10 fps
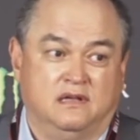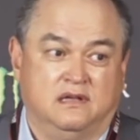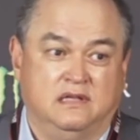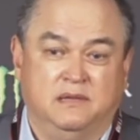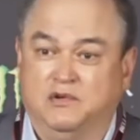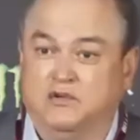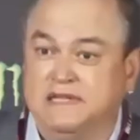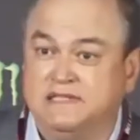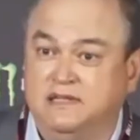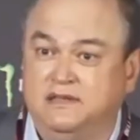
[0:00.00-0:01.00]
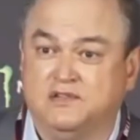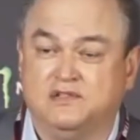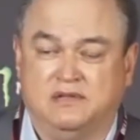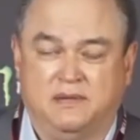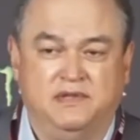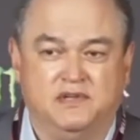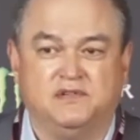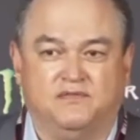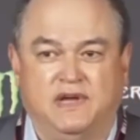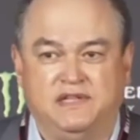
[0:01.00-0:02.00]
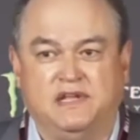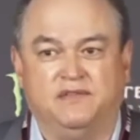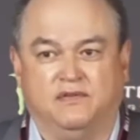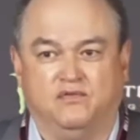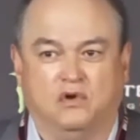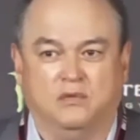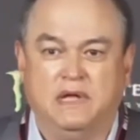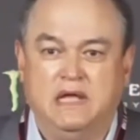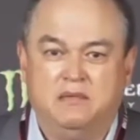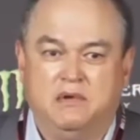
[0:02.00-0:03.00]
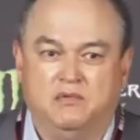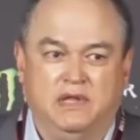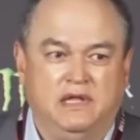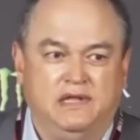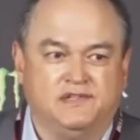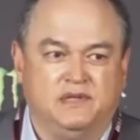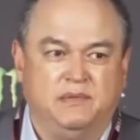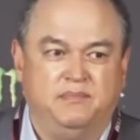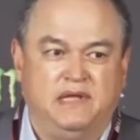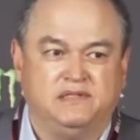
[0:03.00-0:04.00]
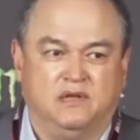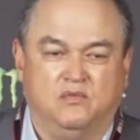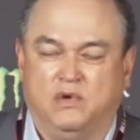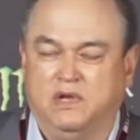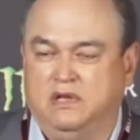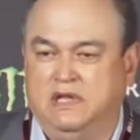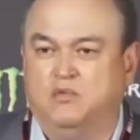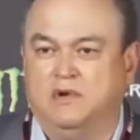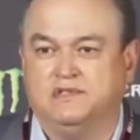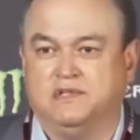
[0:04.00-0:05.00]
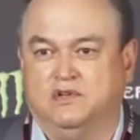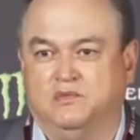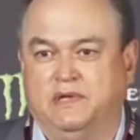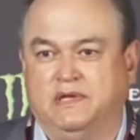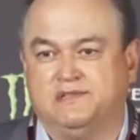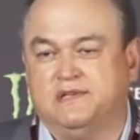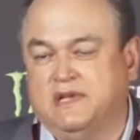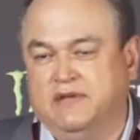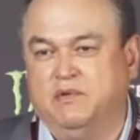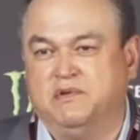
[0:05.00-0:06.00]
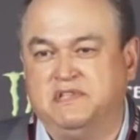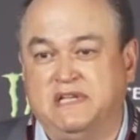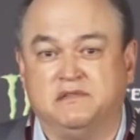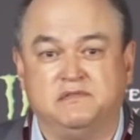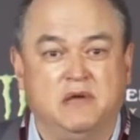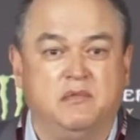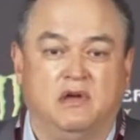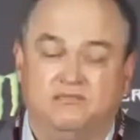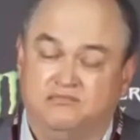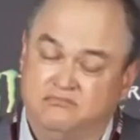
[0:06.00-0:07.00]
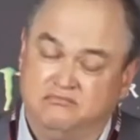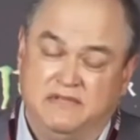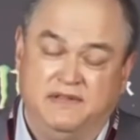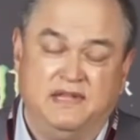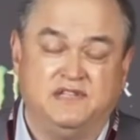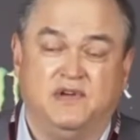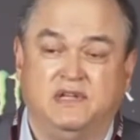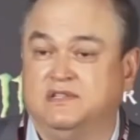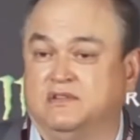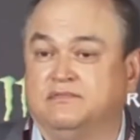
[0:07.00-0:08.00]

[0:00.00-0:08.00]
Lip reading: Neiman Gracie. There's some fights out there for him, but really it's going to be based on what he wants to do, because if he wants to take some time off, then that's fine too.